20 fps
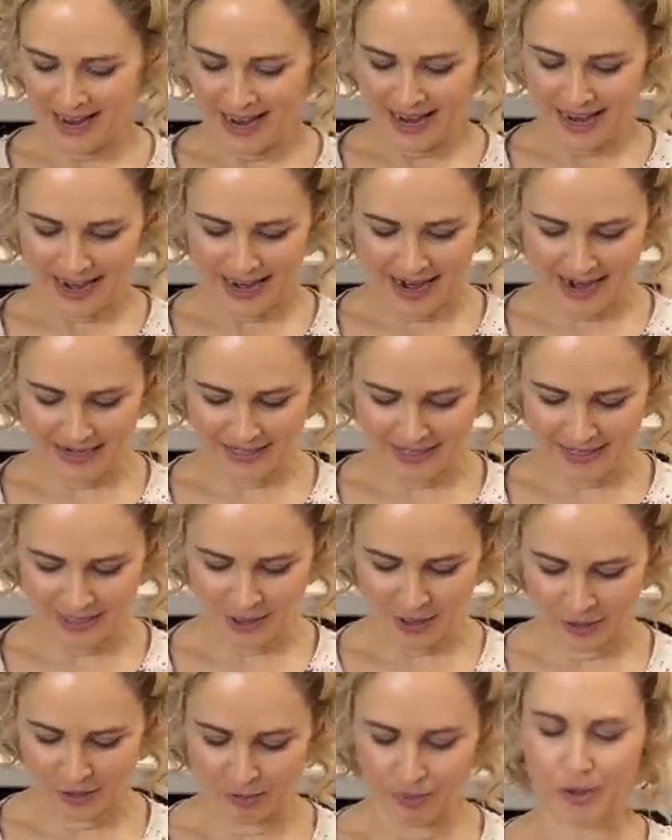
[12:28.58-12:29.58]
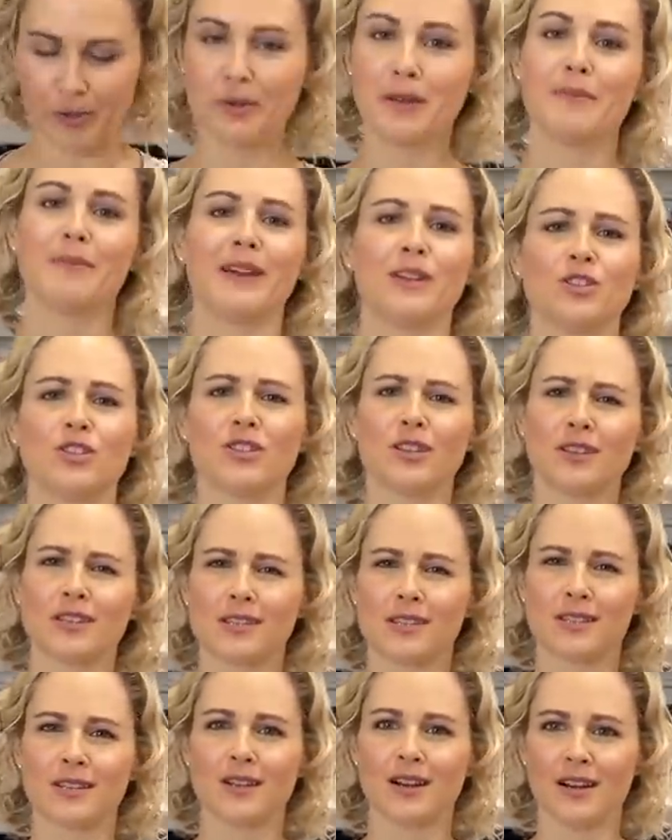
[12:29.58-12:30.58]
And I should have probably mentioned at the
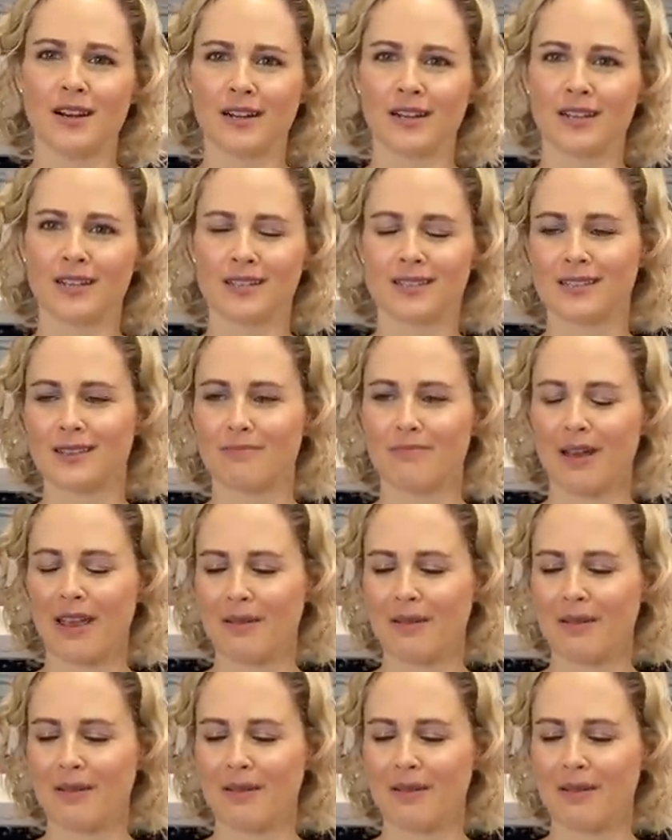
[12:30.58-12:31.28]
start, because